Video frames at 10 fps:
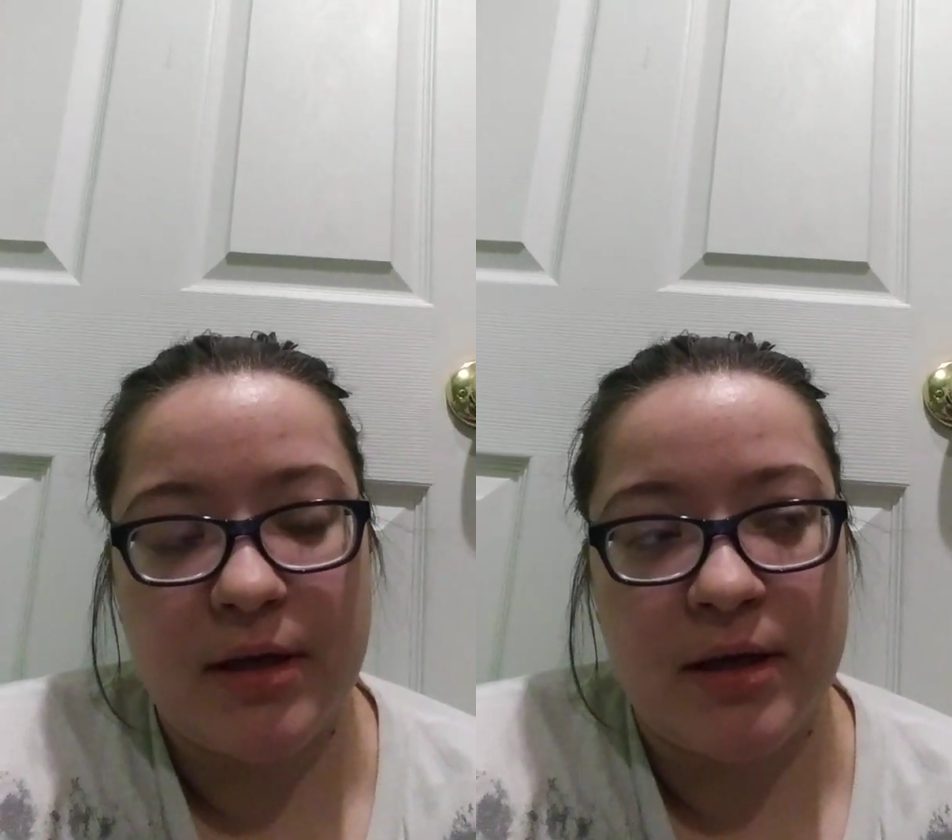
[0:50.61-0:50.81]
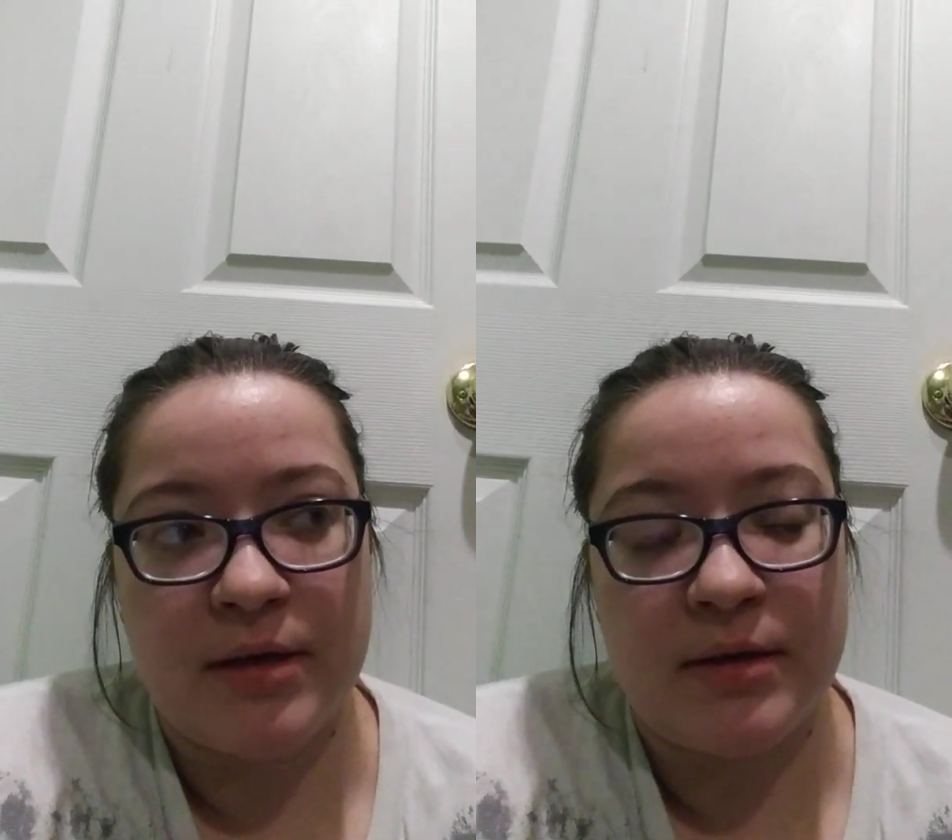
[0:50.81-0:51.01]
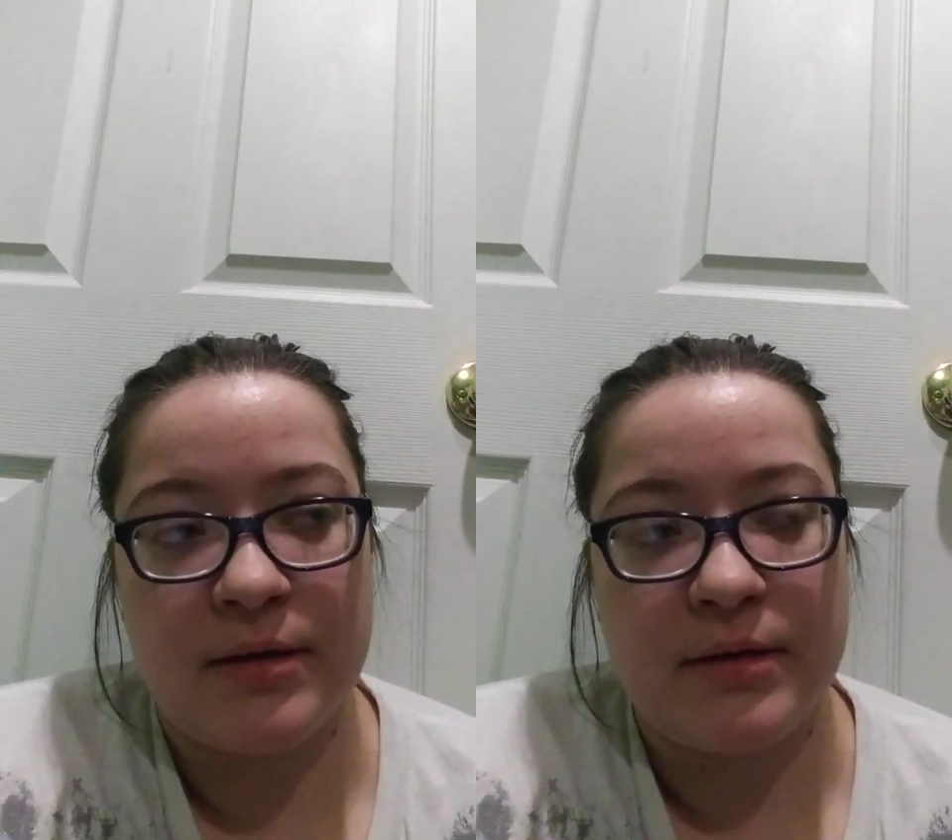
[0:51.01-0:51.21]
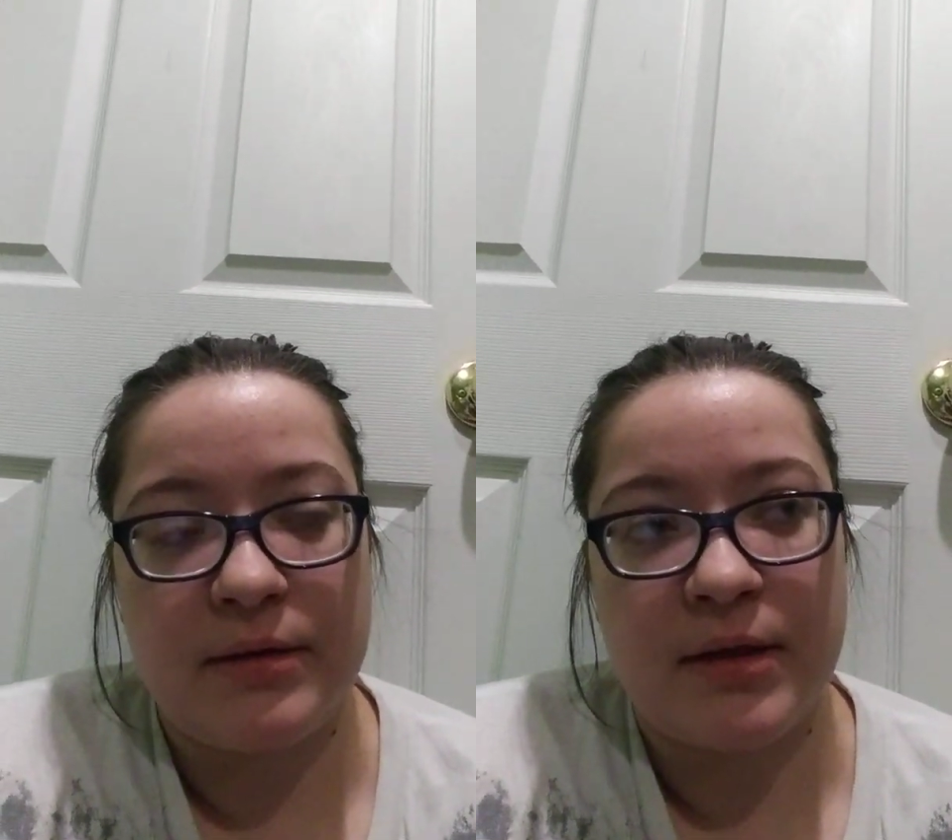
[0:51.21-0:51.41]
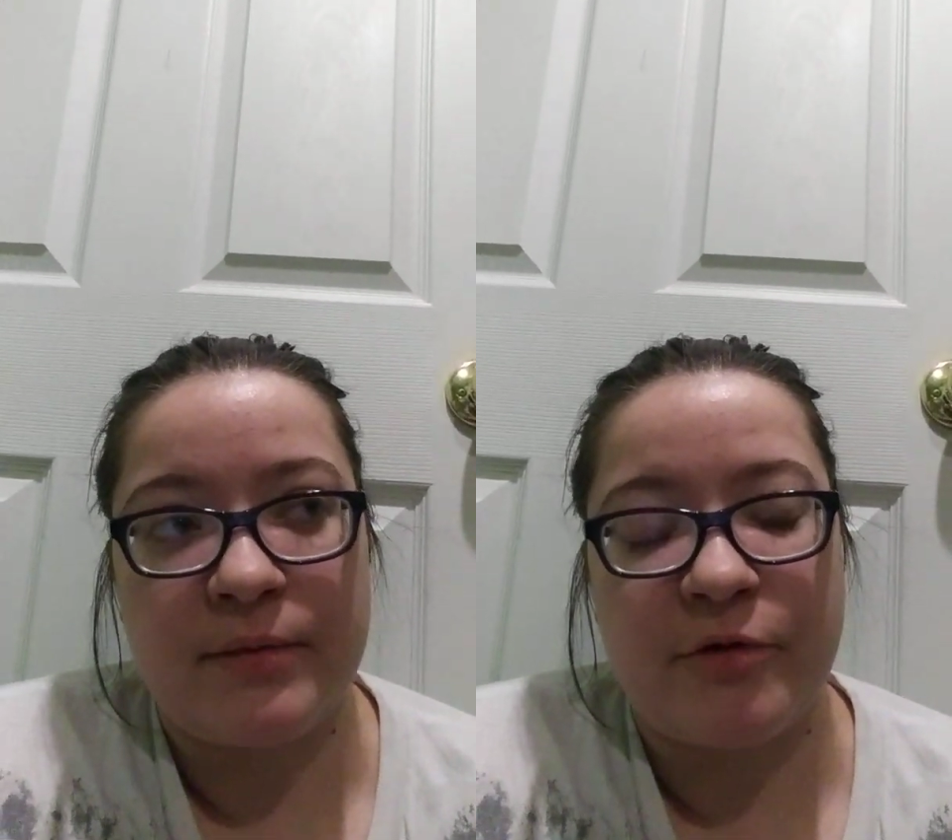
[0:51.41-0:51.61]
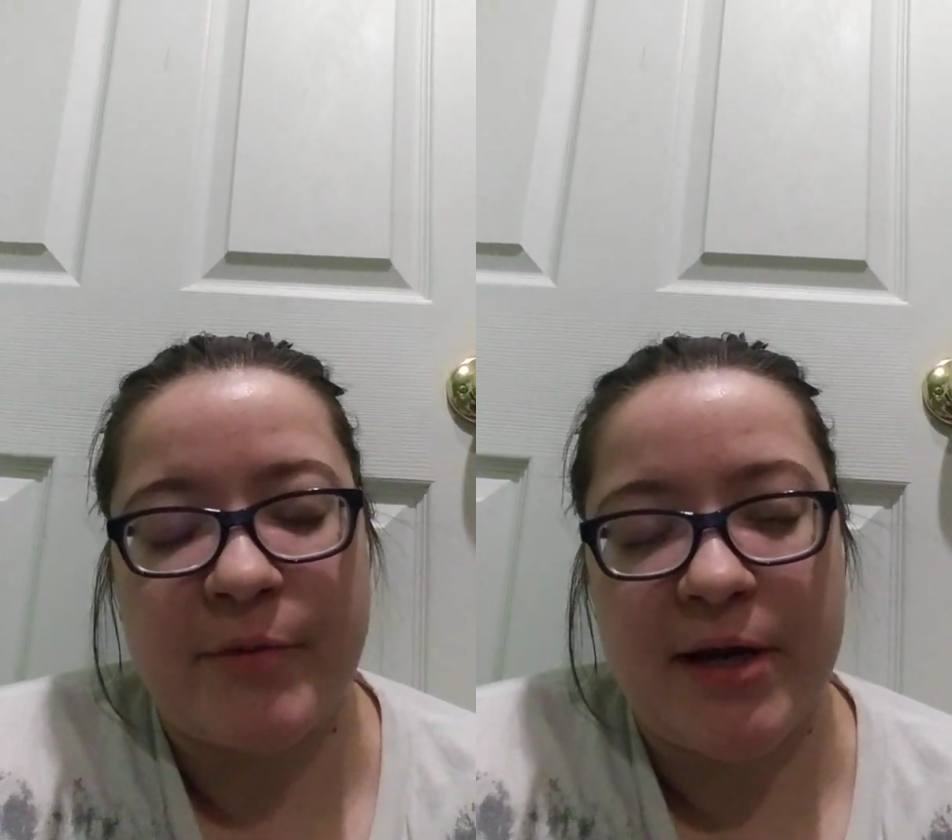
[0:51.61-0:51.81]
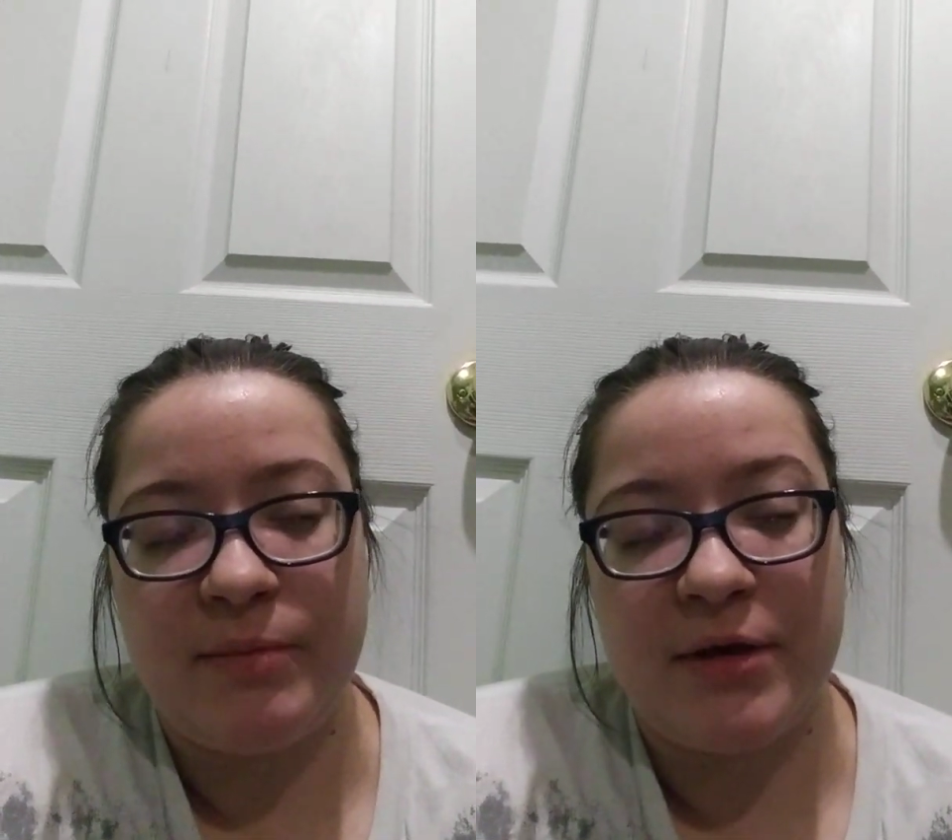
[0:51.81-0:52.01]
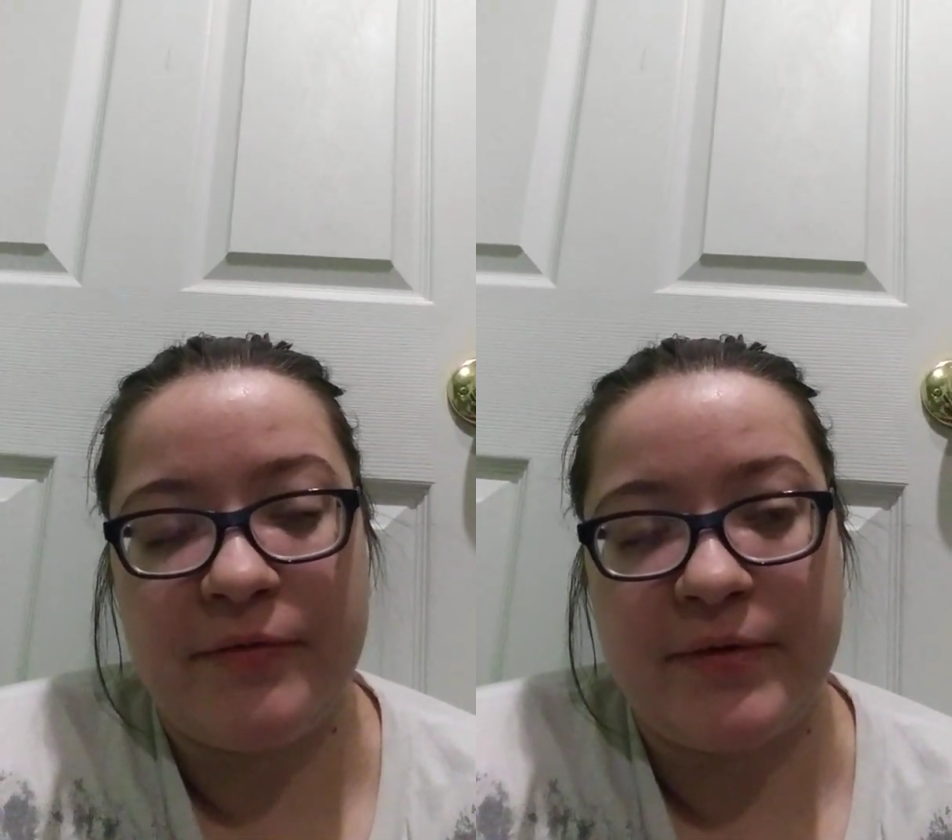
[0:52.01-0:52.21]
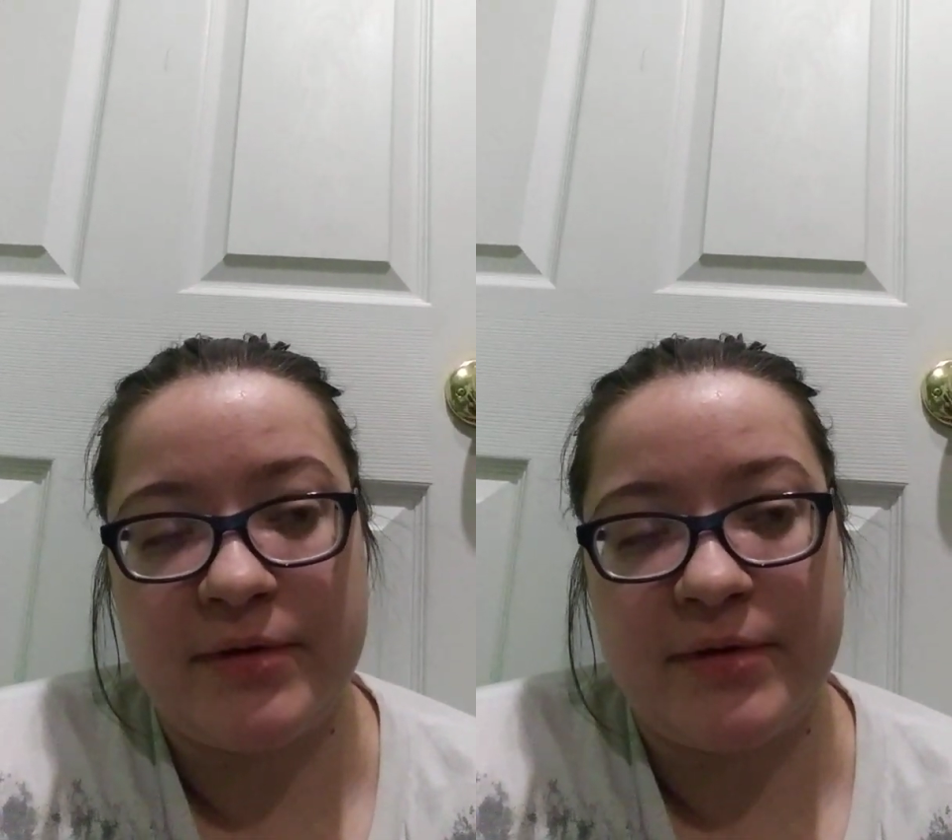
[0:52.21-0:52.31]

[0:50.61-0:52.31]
And that reminded me of the